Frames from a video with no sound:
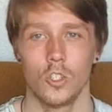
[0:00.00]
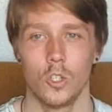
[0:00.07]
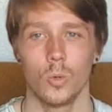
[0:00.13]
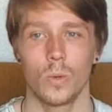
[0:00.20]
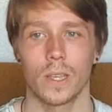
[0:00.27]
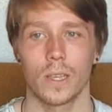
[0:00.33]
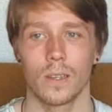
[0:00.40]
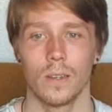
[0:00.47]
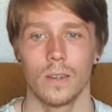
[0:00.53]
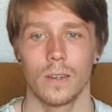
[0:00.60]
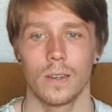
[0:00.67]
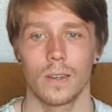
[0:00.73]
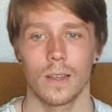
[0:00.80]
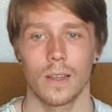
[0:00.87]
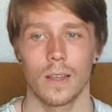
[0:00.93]
doing
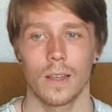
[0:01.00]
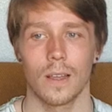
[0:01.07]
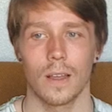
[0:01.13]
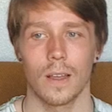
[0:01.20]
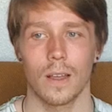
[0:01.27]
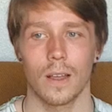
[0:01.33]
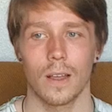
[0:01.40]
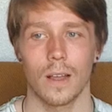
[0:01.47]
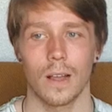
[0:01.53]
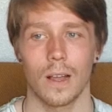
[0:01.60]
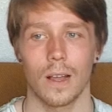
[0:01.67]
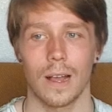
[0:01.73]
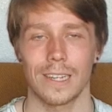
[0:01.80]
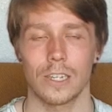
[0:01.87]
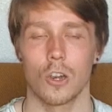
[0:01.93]

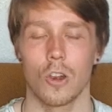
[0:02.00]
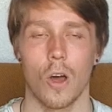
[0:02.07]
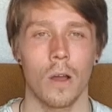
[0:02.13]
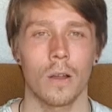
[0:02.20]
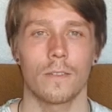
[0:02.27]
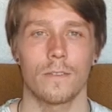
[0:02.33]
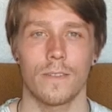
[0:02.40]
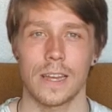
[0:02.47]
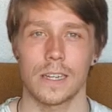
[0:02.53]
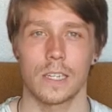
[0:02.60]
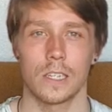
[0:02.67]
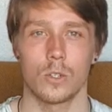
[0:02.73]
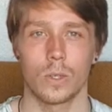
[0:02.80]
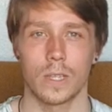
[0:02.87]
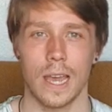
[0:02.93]
as long a
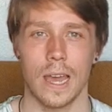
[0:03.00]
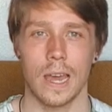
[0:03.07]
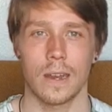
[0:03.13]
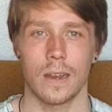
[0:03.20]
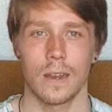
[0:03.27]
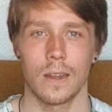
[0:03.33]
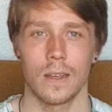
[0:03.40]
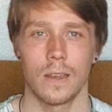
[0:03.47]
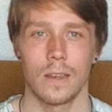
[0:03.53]
fast as you can.